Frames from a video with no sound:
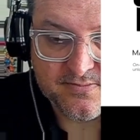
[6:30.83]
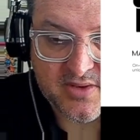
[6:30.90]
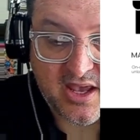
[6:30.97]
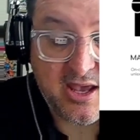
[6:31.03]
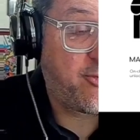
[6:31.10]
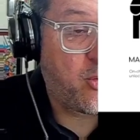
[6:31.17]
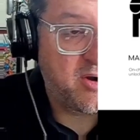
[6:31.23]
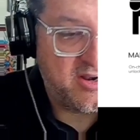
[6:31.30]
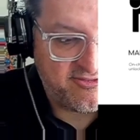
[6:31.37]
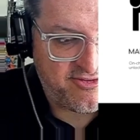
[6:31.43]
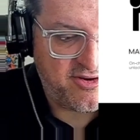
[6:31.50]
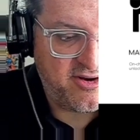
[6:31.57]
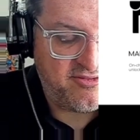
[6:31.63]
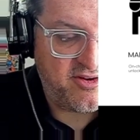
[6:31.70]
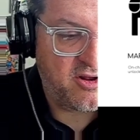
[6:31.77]
four
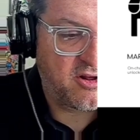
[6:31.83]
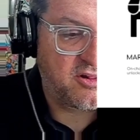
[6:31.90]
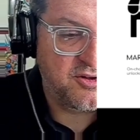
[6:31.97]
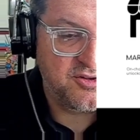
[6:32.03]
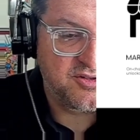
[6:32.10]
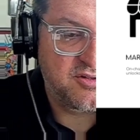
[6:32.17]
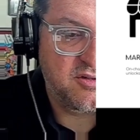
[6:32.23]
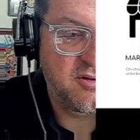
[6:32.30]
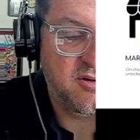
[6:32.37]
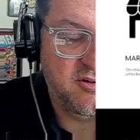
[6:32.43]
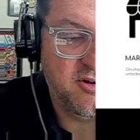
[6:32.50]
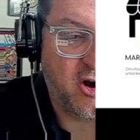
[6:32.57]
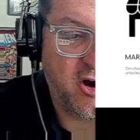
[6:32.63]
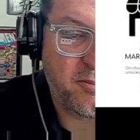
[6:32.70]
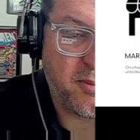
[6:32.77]
different, if you include
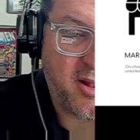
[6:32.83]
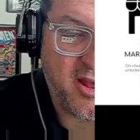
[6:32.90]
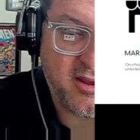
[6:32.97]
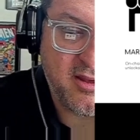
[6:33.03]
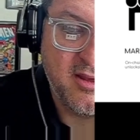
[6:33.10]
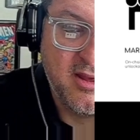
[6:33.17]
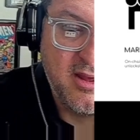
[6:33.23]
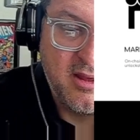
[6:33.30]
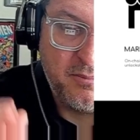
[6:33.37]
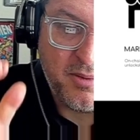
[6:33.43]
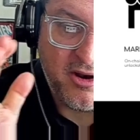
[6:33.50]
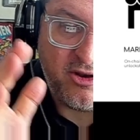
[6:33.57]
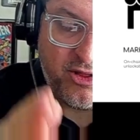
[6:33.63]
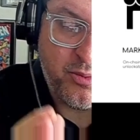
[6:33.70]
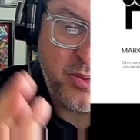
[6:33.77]
Darkblock,
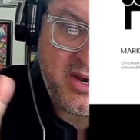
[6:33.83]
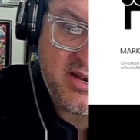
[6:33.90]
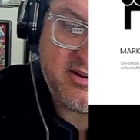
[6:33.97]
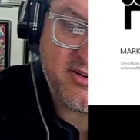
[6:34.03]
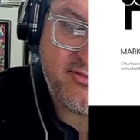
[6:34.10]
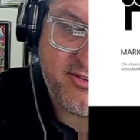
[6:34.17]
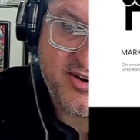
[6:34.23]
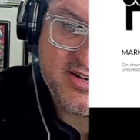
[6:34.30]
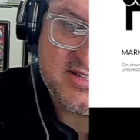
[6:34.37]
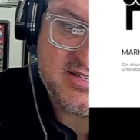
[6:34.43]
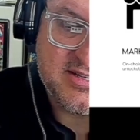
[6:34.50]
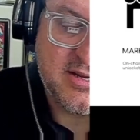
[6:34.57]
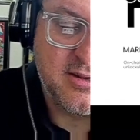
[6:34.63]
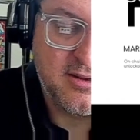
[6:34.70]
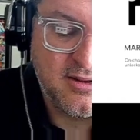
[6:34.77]
but three
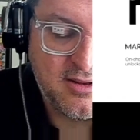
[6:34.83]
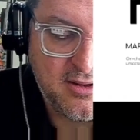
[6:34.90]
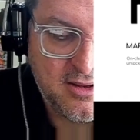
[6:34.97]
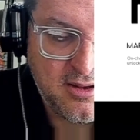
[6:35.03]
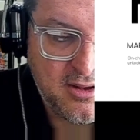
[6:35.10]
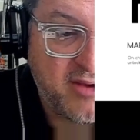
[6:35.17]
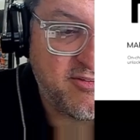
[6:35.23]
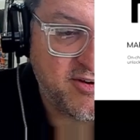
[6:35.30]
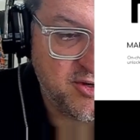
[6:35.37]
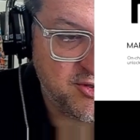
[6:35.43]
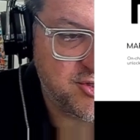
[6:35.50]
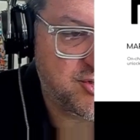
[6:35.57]
different revenue